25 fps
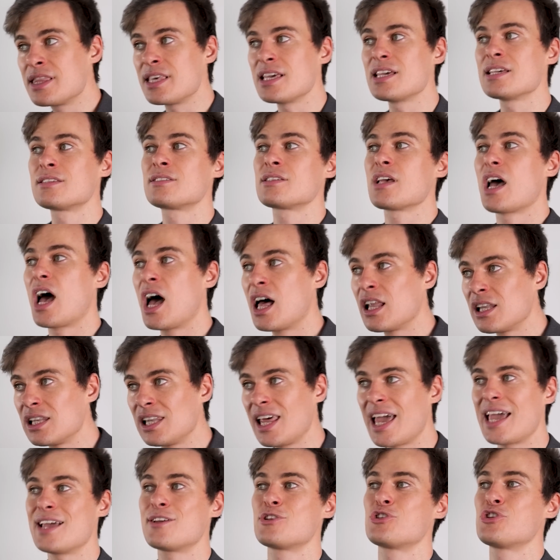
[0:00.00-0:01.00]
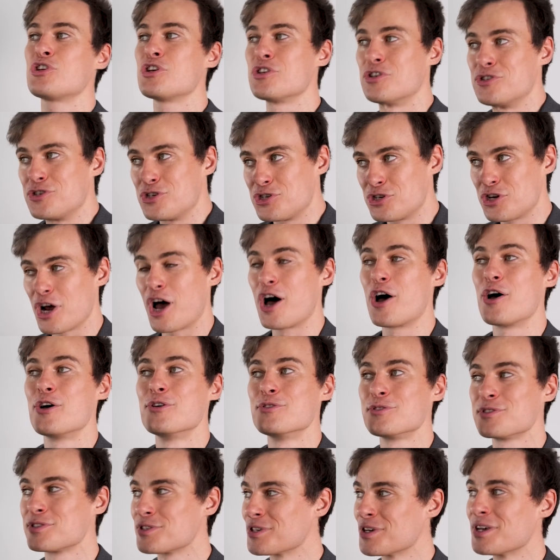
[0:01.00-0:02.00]
this election
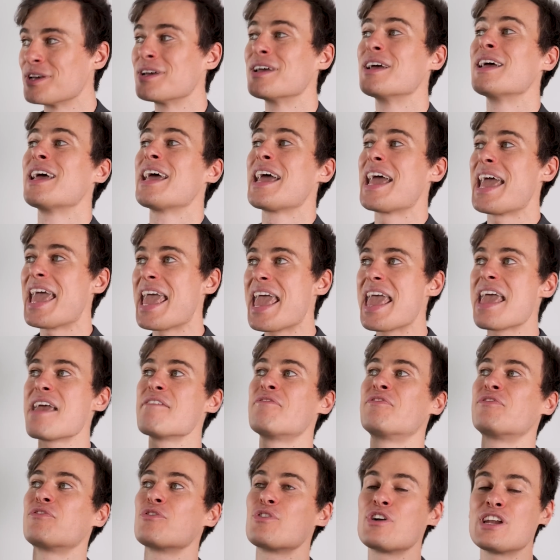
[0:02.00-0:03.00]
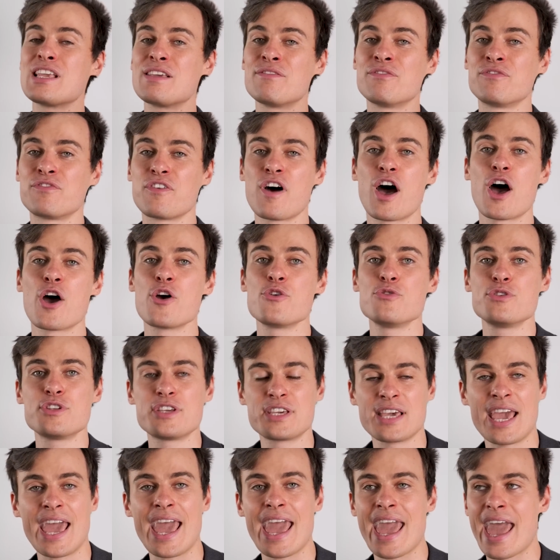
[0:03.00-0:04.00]
shows, every
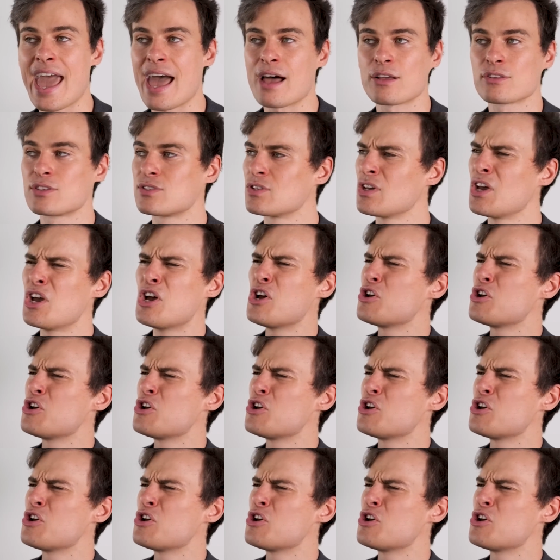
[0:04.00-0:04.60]
vote counts.